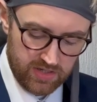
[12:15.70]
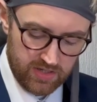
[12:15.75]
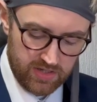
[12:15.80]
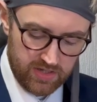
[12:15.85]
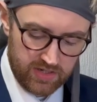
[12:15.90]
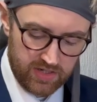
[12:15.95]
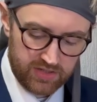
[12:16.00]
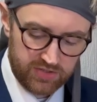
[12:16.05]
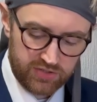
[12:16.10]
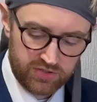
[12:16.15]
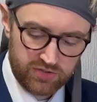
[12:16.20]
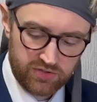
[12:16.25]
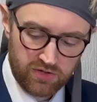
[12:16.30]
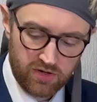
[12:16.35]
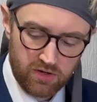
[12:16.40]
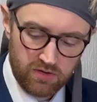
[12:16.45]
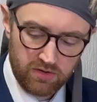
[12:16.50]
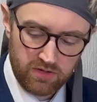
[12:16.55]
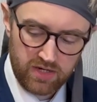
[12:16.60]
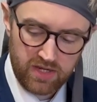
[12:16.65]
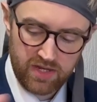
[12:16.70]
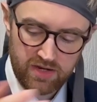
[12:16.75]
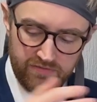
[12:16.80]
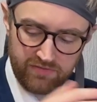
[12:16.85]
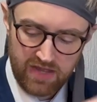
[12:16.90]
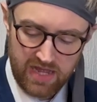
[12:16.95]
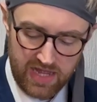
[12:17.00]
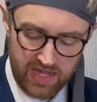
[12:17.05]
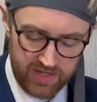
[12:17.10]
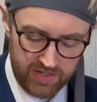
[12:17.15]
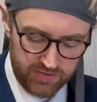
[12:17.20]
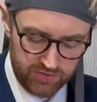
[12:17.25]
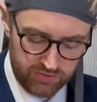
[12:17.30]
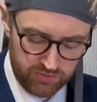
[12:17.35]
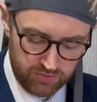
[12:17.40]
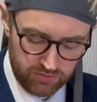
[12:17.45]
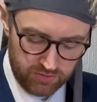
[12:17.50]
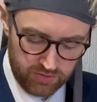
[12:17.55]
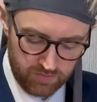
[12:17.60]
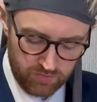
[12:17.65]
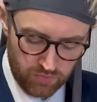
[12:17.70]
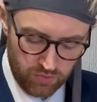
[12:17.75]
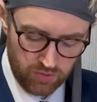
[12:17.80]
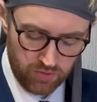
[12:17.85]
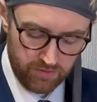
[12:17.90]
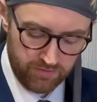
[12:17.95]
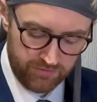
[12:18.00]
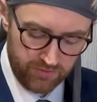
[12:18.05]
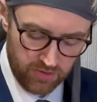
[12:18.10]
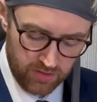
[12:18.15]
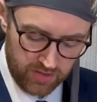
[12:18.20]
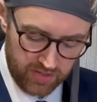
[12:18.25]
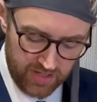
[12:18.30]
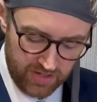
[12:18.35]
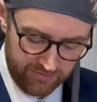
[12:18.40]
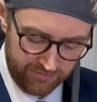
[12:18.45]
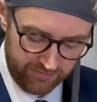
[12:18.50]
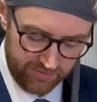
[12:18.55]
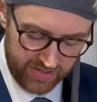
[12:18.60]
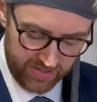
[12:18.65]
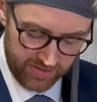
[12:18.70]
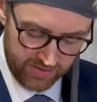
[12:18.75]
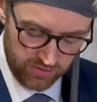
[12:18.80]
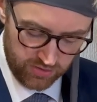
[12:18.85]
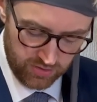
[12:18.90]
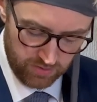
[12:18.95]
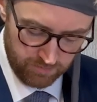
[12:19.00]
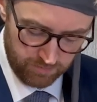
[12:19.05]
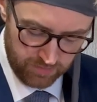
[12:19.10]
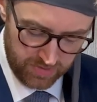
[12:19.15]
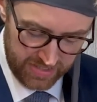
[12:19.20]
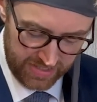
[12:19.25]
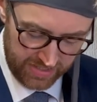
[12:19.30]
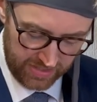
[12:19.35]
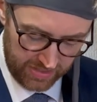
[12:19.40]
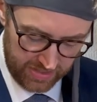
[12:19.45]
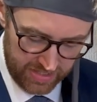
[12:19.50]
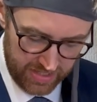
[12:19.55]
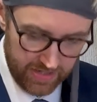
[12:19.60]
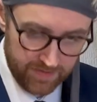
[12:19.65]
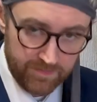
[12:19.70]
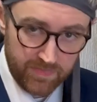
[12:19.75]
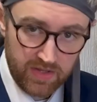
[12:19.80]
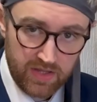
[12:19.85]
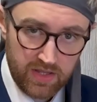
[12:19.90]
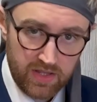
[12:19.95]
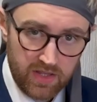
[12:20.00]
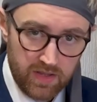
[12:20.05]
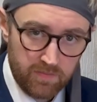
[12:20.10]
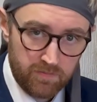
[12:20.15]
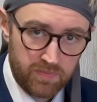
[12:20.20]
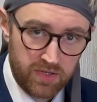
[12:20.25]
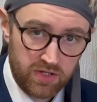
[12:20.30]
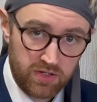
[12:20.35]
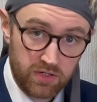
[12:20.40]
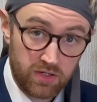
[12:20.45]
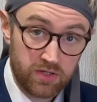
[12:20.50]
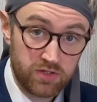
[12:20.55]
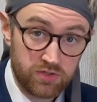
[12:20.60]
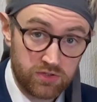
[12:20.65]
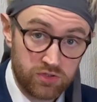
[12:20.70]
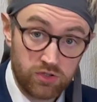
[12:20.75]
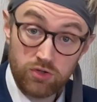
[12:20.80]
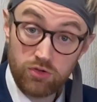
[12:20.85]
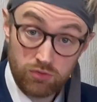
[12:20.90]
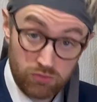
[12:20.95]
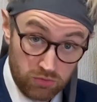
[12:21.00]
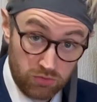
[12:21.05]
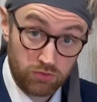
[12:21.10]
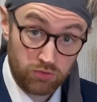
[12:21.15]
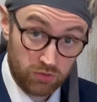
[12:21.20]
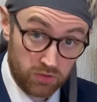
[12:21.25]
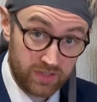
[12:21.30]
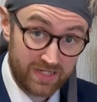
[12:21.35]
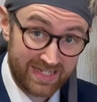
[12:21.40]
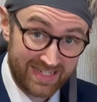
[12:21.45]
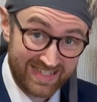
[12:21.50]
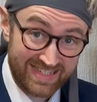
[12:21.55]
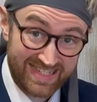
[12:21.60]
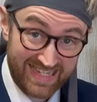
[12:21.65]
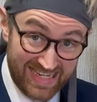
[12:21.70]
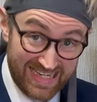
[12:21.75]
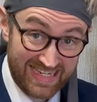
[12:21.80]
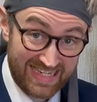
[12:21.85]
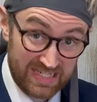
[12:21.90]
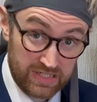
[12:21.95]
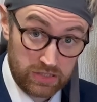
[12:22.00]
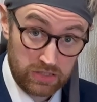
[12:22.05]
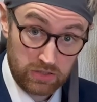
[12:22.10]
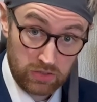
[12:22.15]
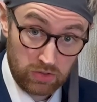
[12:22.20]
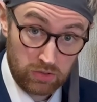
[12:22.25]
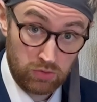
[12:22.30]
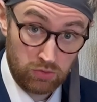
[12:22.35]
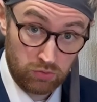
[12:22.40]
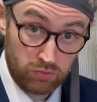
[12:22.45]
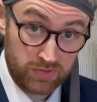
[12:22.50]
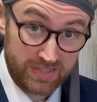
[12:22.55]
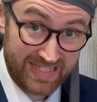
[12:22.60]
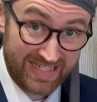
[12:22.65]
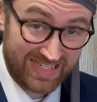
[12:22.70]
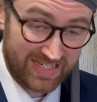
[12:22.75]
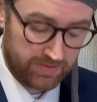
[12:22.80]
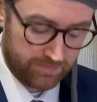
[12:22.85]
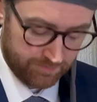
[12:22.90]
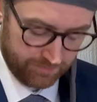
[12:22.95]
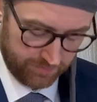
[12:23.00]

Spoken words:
and I strongly advise you remove your cufflink completely, because you could indeed lose it.